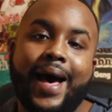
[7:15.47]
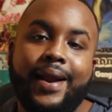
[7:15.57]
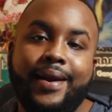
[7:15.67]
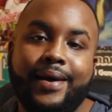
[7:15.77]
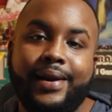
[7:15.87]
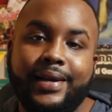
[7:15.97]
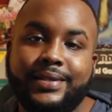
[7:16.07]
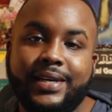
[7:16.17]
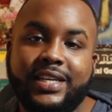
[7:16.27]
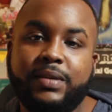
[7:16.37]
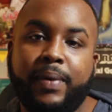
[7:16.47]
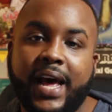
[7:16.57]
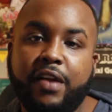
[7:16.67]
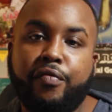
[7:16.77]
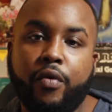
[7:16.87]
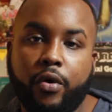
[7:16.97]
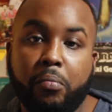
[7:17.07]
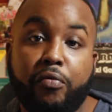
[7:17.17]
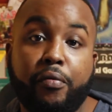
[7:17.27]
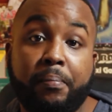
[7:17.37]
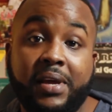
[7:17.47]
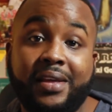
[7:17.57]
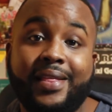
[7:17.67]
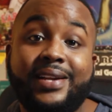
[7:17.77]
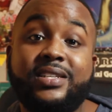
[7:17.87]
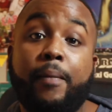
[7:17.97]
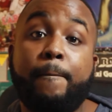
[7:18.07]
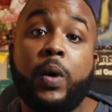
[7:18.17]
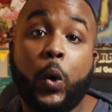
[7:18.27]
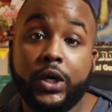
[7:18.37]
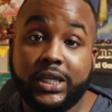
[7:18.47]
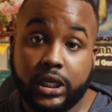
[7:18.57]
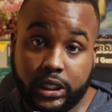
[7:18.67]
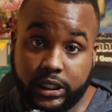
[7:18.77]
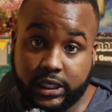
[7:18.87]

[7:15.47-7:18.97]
Analytics platform. For me, that's important